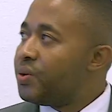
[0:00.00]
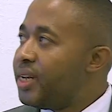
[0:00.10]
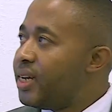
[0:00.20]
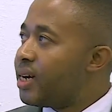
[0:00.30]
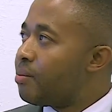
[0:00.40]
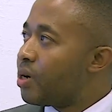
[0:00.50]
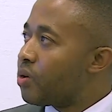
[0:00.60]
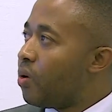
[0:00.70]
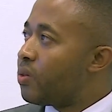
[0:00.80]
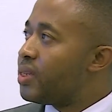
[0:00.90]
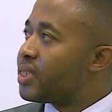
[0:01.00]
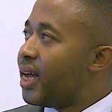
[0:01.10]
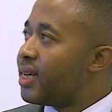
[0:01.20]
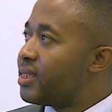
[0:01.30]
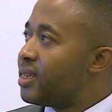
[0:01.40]
is unique about all
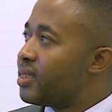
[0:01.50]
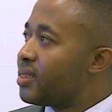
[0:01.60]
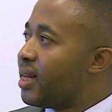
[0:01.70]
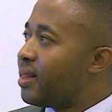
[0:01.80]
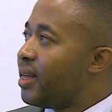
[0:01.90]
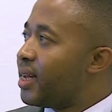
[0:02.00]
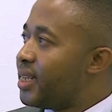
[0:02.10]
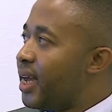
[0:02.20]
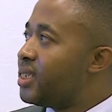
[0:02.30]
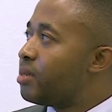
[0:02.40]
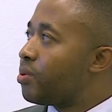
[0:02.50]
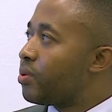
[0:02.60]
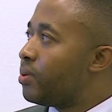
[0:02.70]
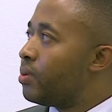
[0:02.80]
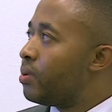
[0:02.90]
these assets is that they are
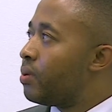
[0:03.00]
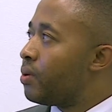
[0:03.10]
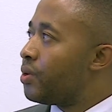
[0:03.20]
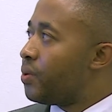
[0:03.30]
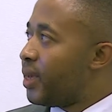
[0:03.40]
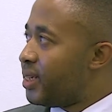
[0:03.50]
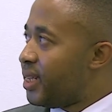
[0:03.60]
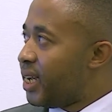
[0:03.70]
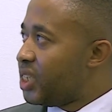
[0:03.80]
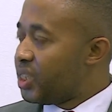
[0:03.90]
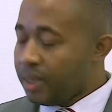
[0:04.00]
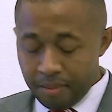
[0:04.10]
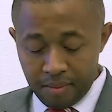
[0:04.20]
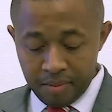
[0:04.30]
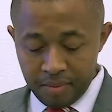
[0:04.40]
tangible. You can touch
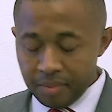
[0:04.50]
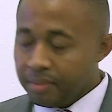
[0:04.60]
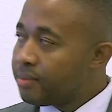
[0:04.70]
them.